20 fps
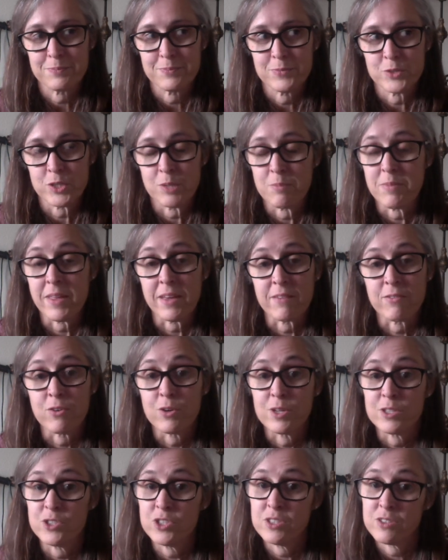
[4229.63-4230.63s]
I'm thankful.
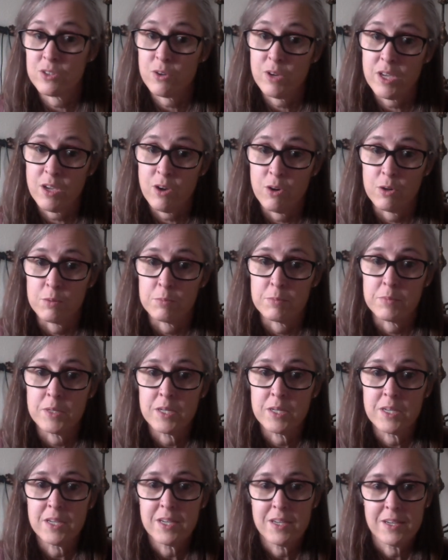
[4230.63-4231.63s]
And she's going home.
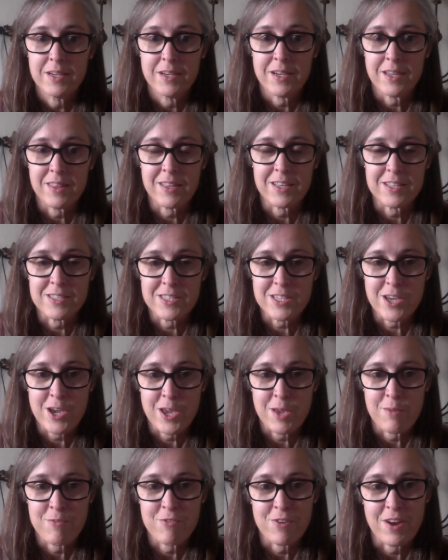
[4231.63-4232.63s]
I think it's
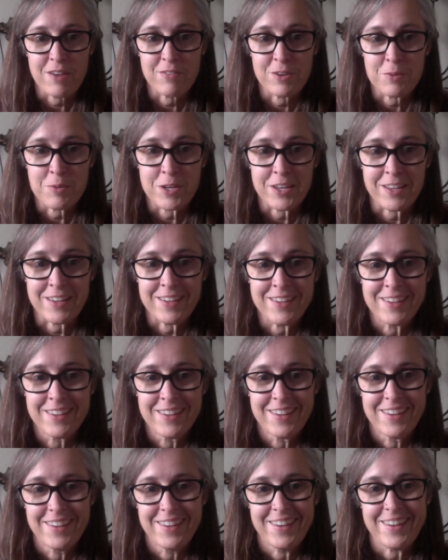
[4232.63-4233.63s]
time for everybody.
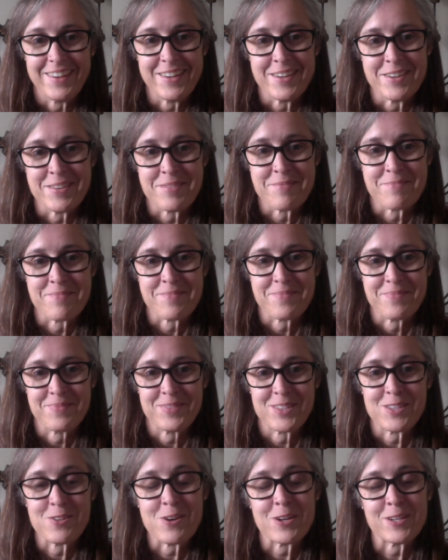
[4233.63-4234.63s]

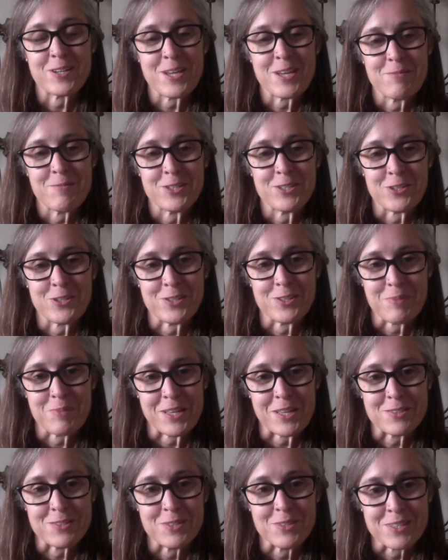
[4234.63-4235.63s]
It's a long time to share
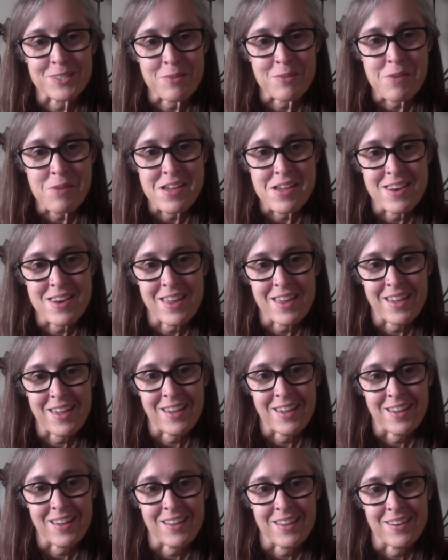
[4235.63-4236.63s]
space with someone,
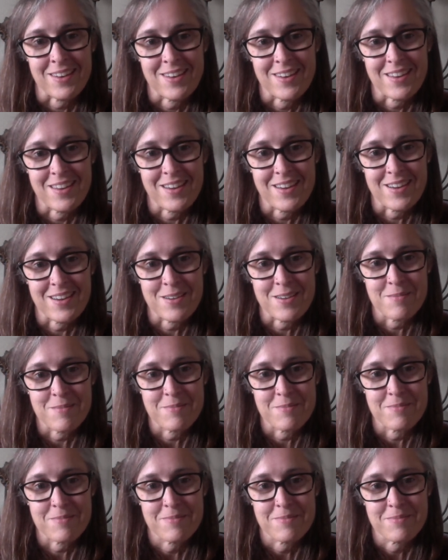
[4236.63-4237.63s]
and
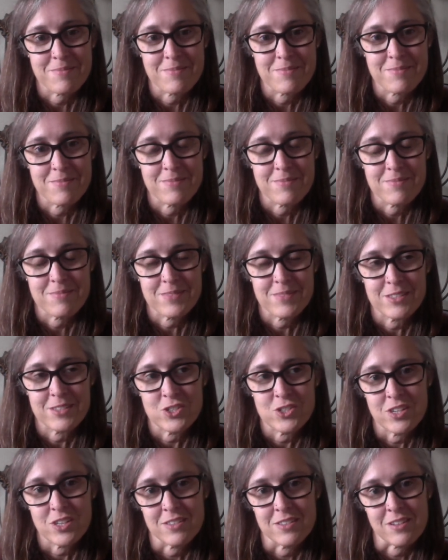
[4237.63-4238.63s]

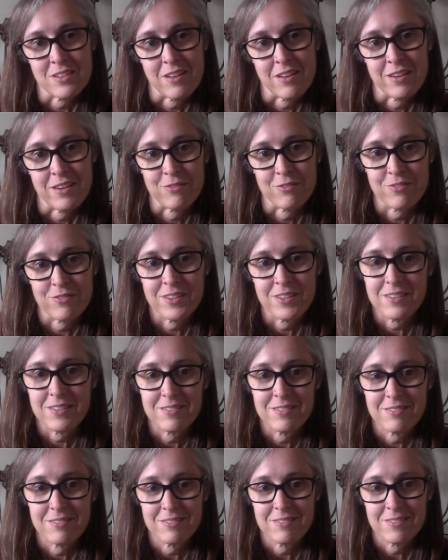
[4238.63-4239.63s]
she has a life that
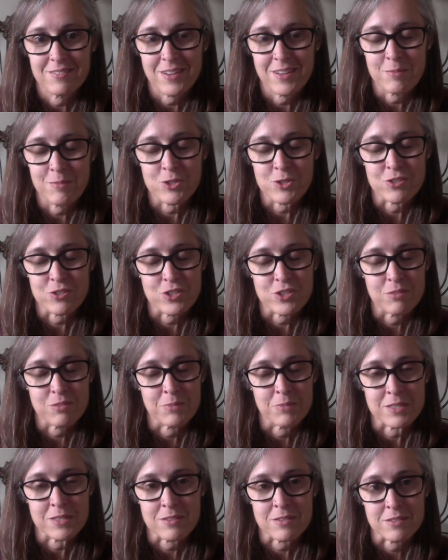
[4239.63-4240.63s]
I'm sure she
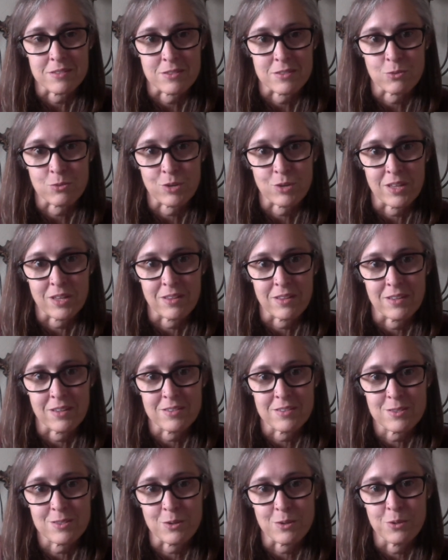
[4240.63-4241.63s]
misses greatly.
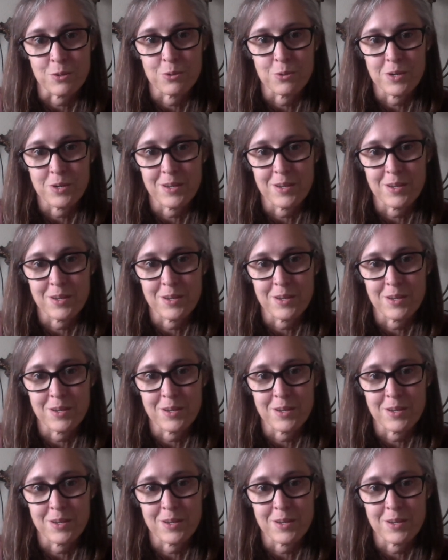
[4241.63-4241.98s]
So